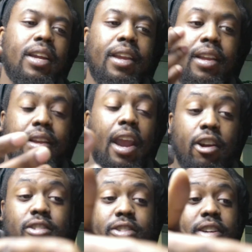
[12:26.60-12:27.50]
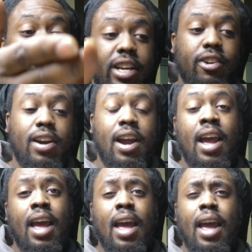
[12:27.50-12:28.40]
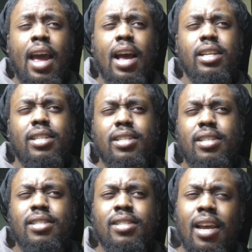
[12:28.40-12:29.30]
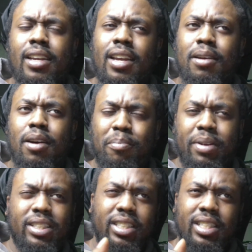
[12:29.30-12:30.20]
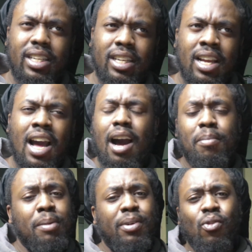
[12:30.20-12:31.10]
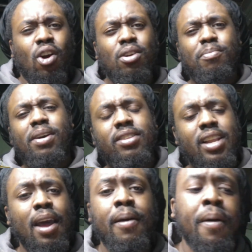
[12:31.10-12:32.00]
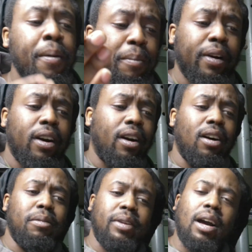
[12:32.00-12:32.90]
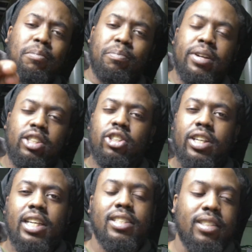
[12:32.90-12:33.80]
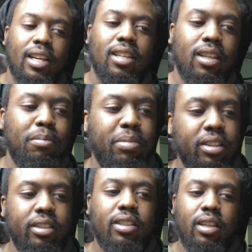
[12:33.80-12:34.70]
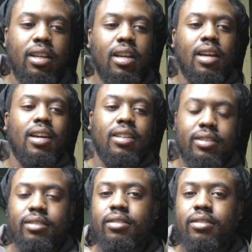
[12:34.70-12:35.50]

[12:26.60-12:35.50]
character Akira has a psychic ability. I might be wrong about that, but I'm pretty sure he has a psychic ability, and